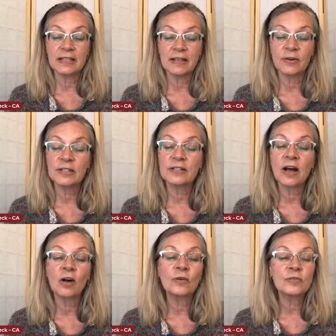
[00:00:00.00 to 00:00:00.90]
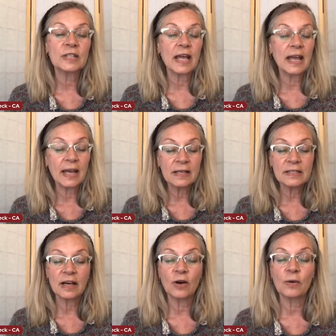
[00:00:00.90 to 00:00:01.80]
as ourselves
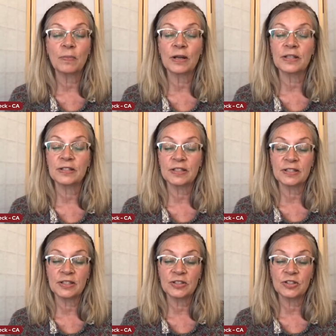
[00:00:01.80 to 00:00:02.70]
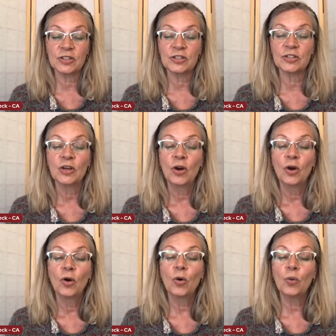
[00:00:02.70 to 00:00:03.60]
and our brothers and sisters
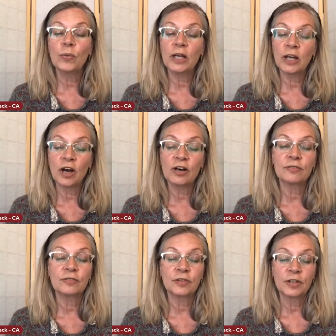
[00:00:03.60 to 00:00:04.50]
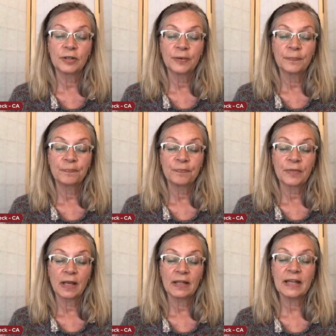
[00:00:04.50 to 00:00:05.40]
who we love
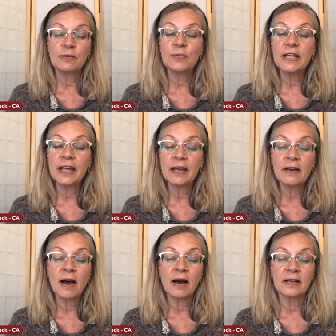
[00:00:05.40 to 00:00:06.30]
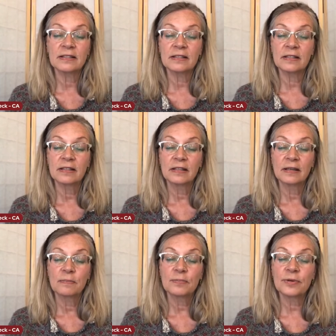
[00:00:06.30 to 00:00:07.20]
and that we cannot
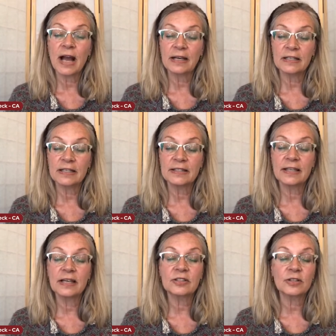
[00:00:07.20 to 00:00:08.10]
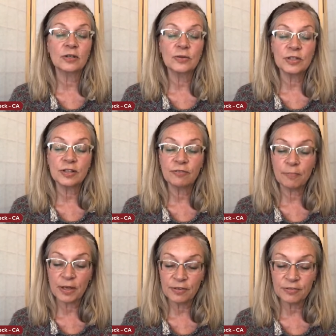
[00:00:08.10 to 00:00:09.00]
practice
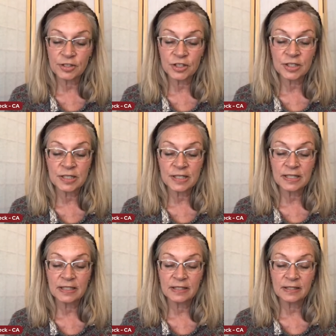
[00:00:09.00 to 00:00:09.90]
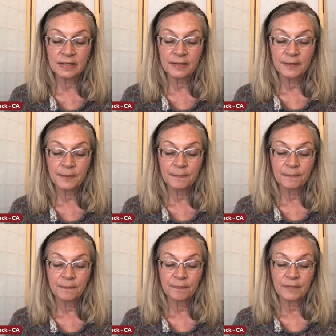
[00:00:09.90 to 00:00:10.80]
exclusive beneficence.
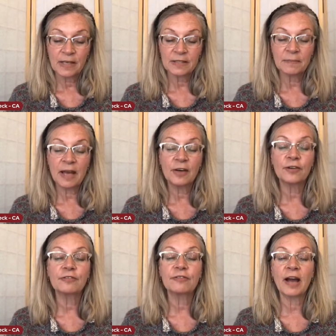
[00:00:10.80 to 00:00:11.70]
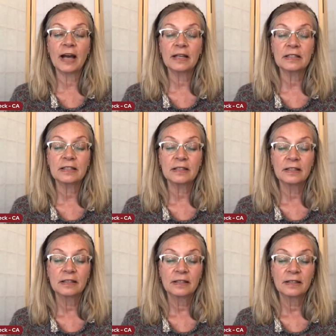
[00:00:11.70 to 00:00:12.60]
As a matter of fact,
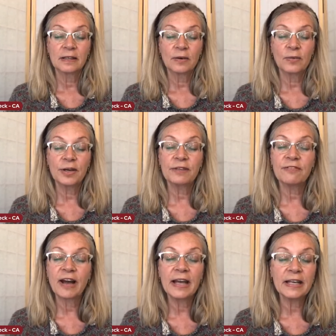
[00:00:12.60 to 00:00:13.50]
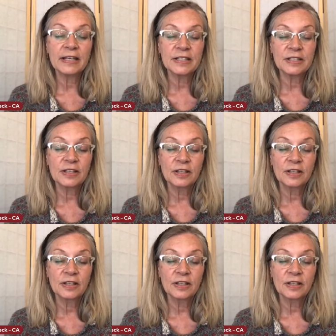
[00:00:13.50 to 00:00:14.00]
we're invited